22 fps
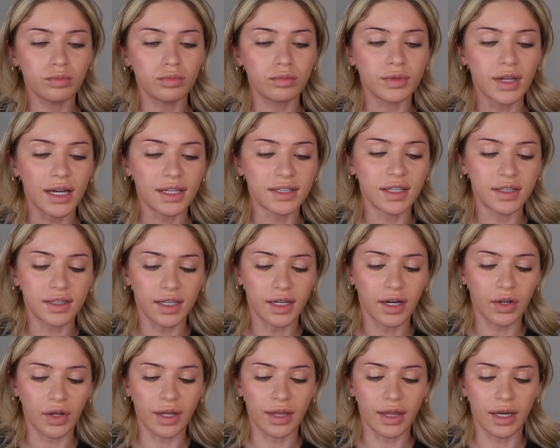
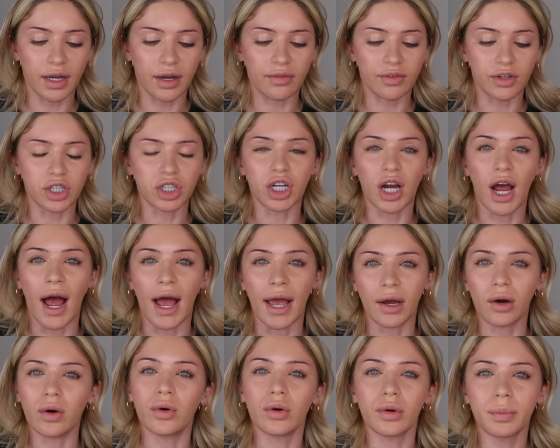necessarily think of a
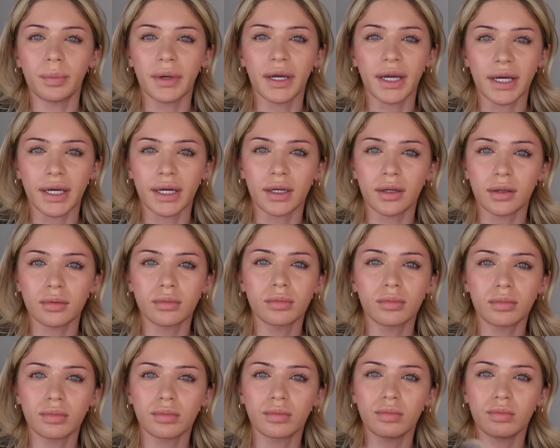child
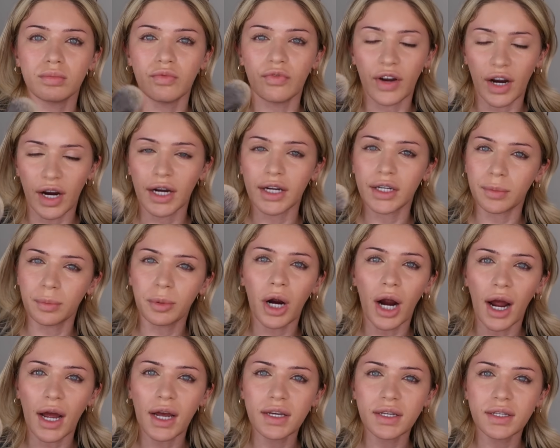being very
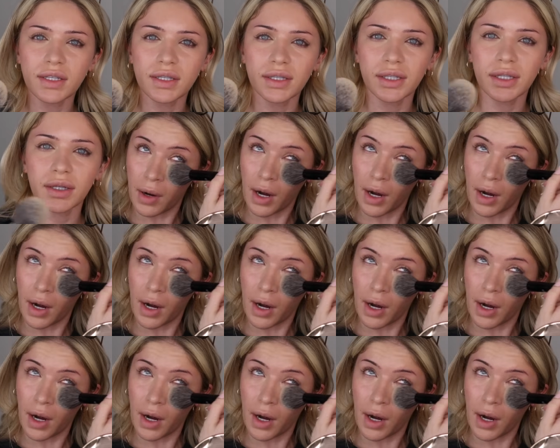depressed.